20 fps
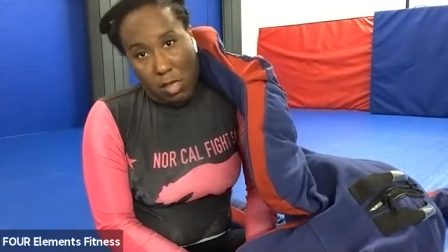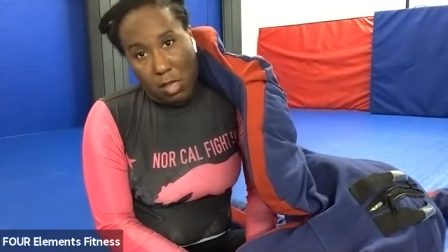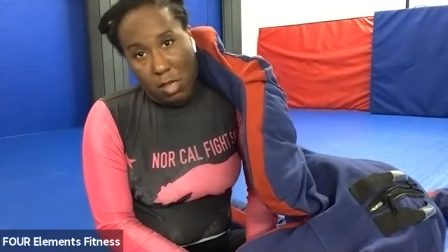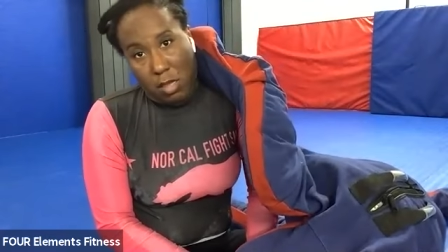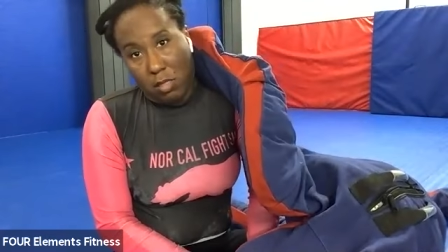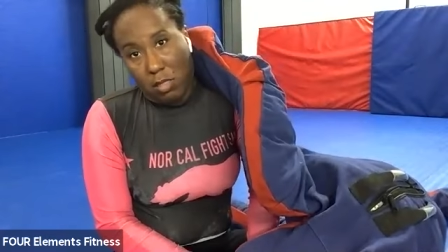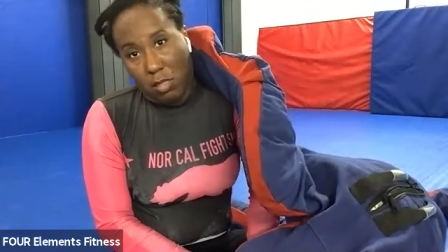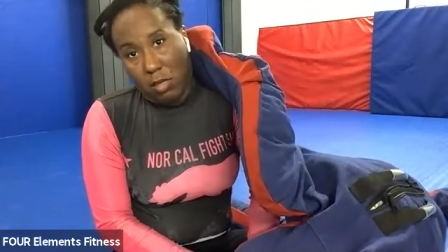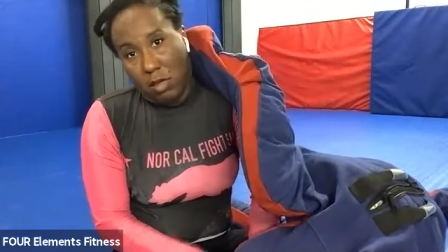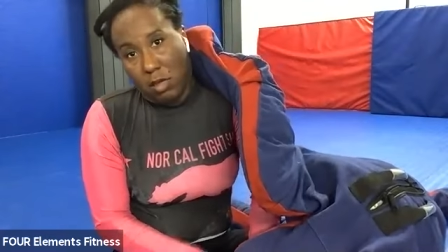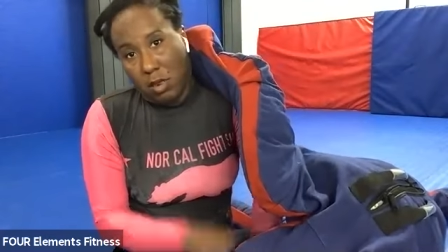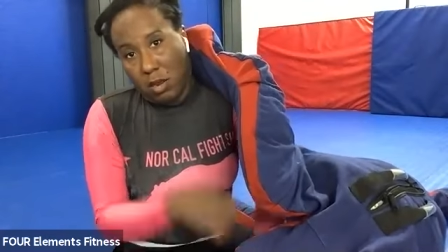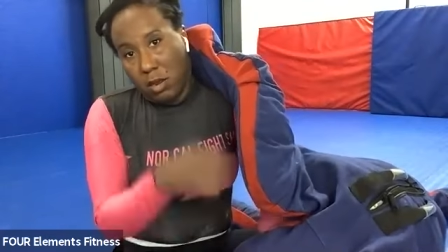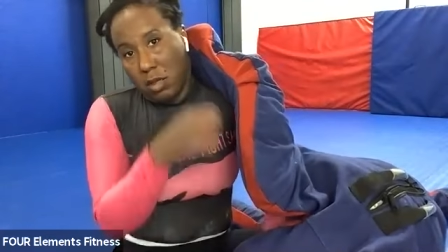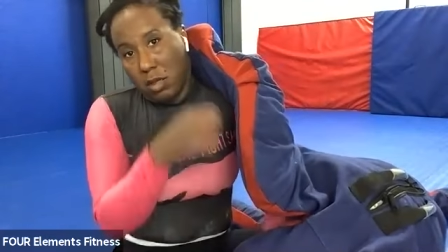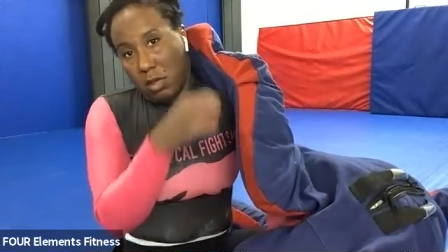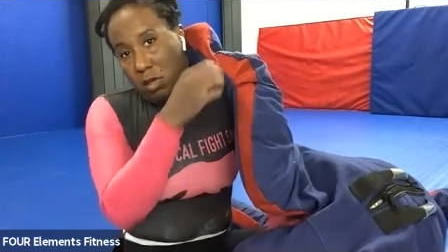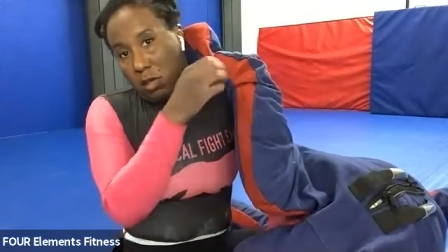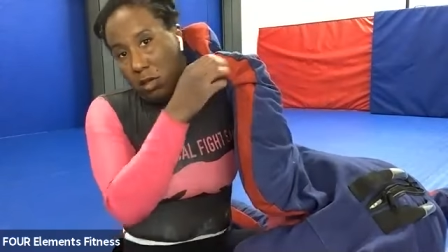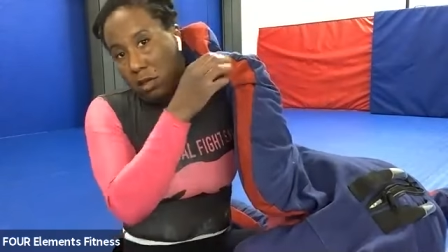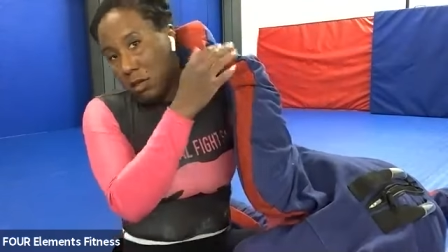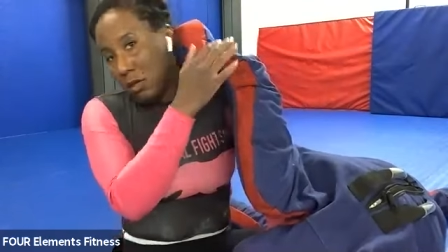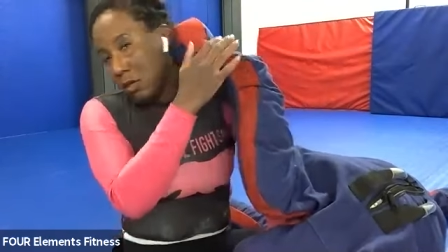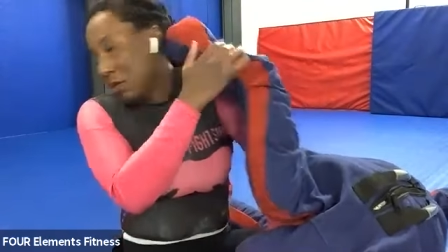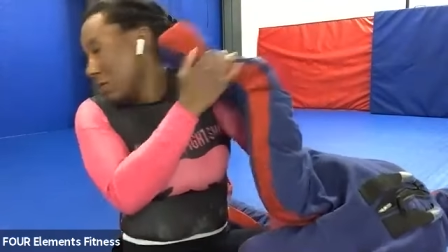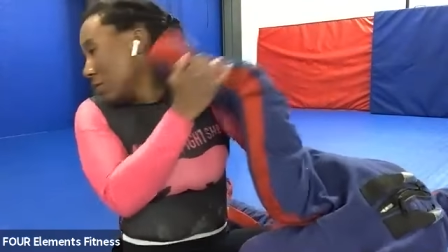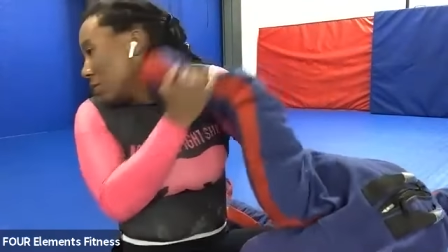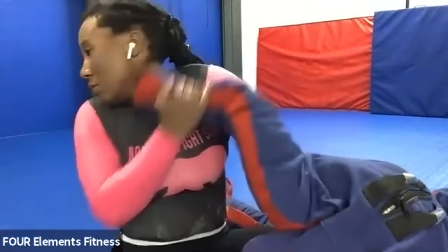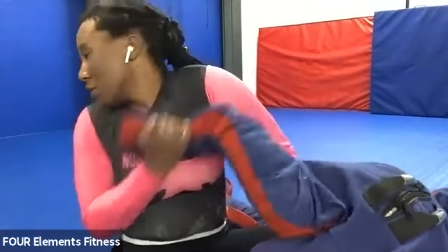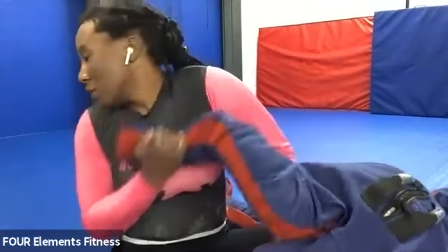and then
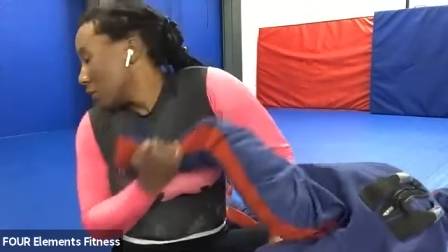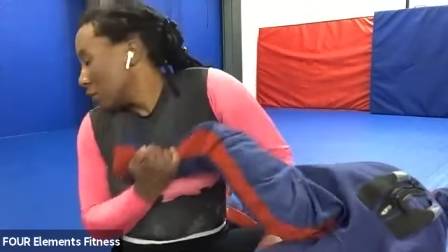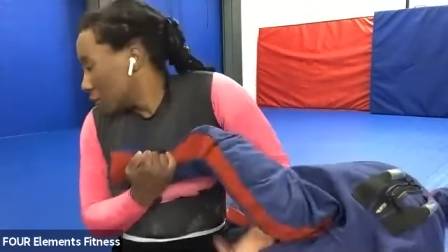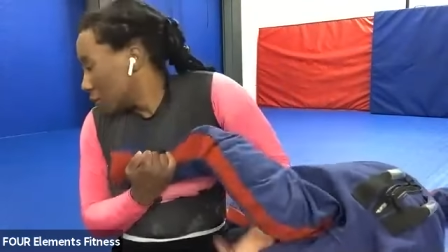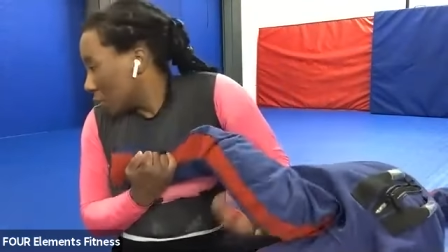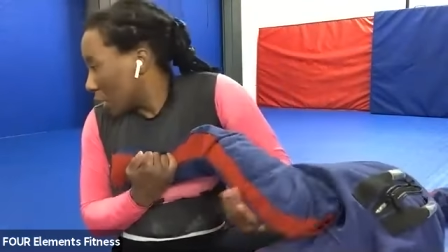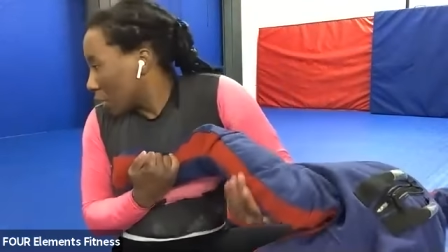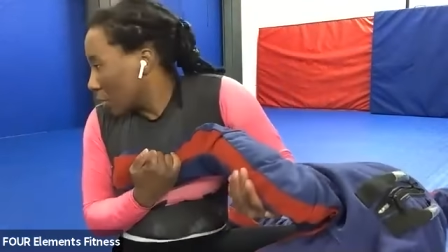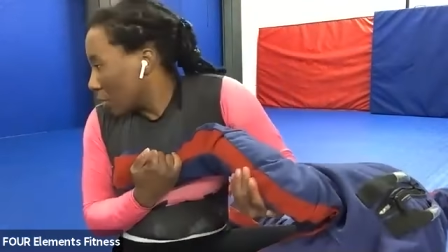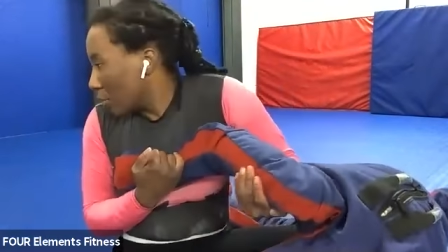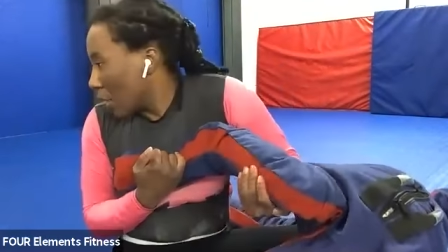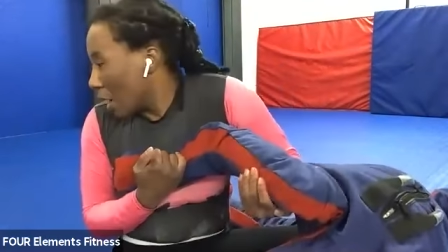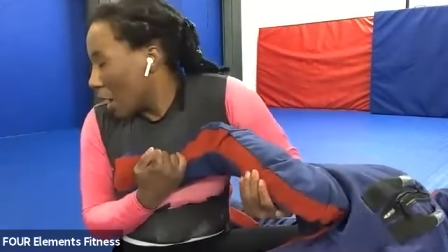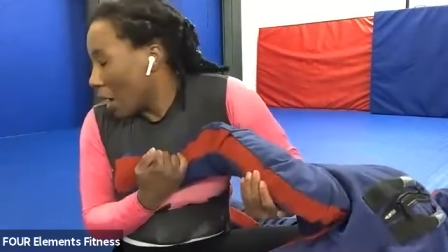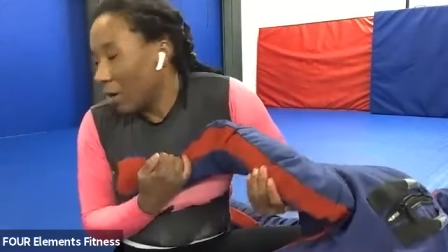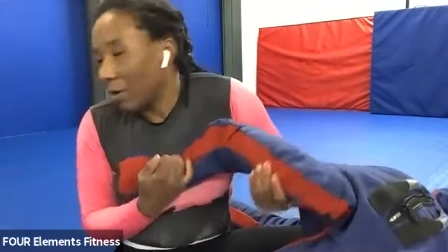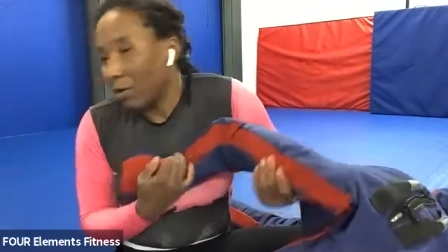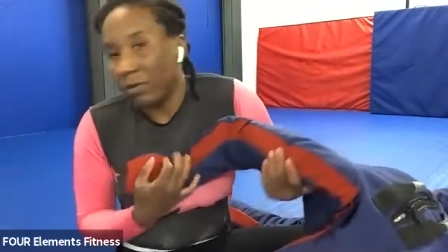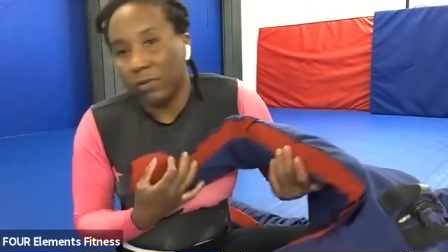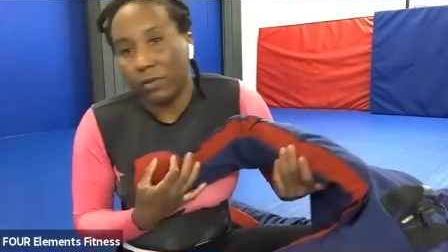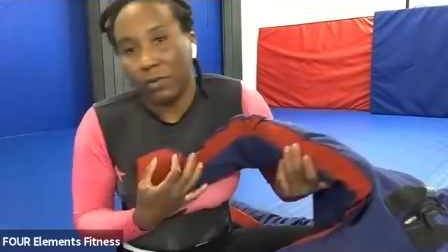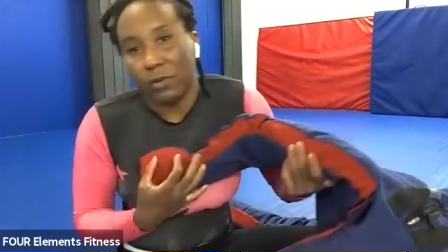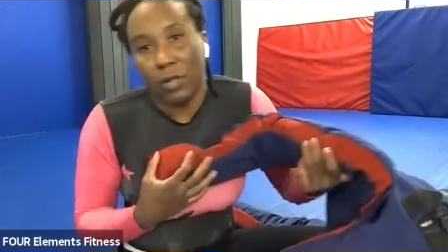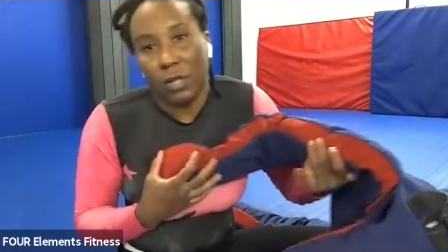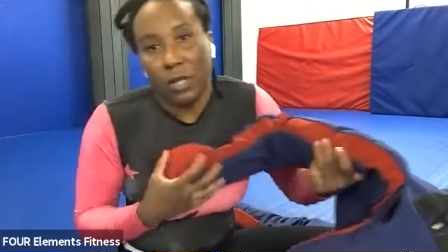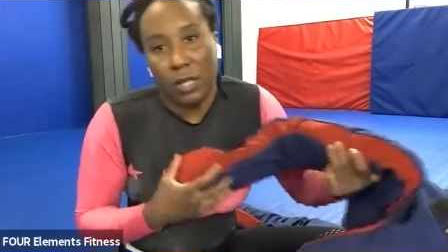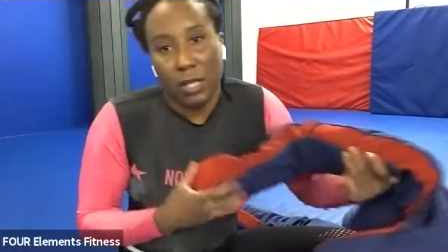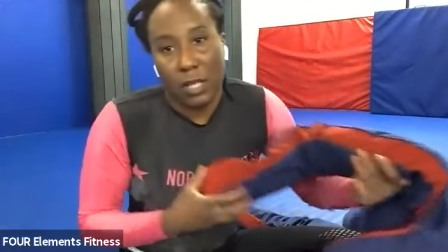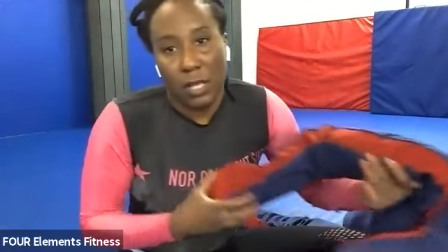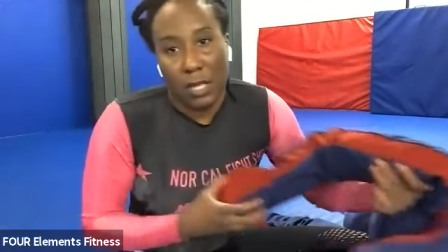shuck them off.
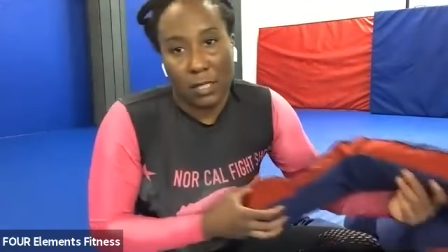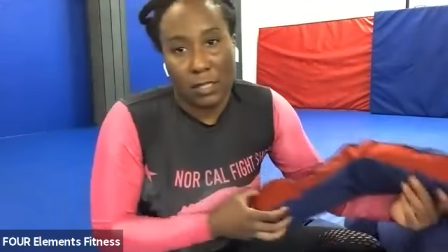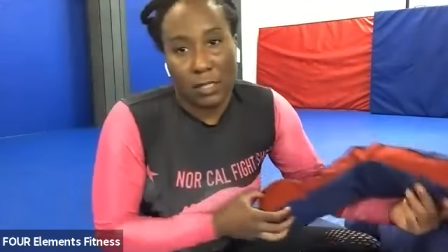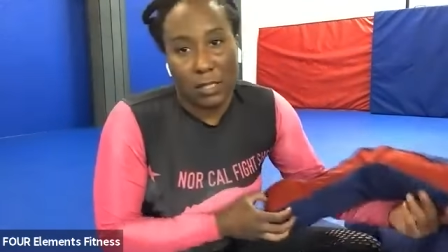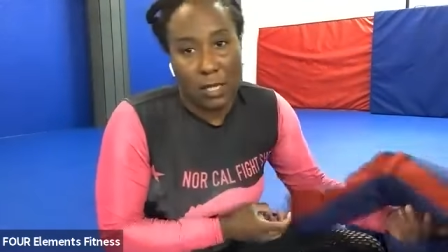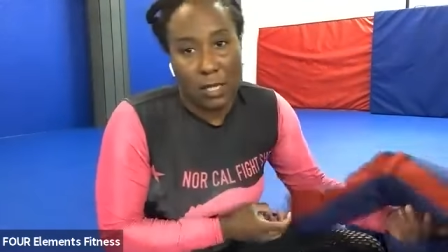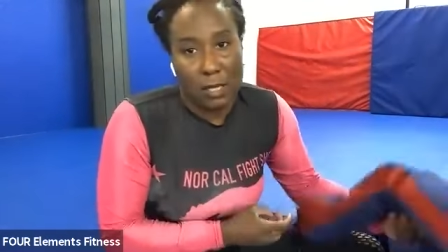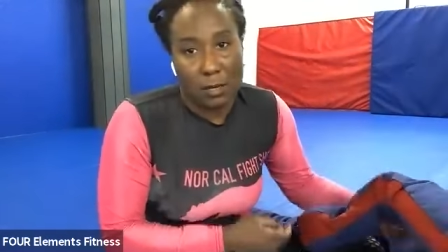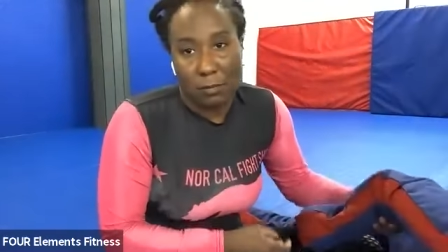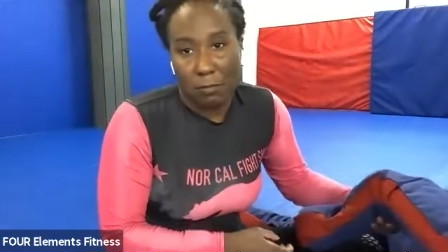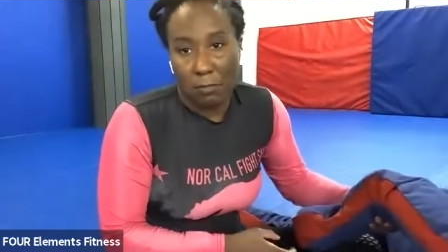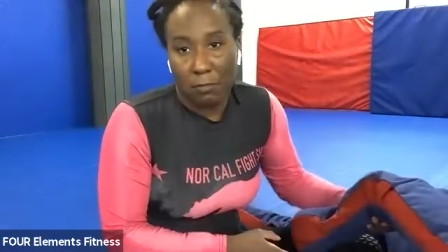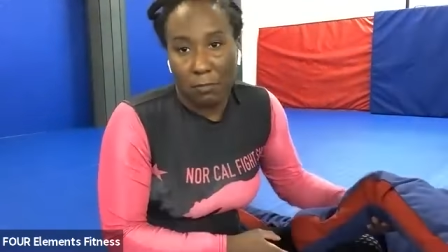That's it.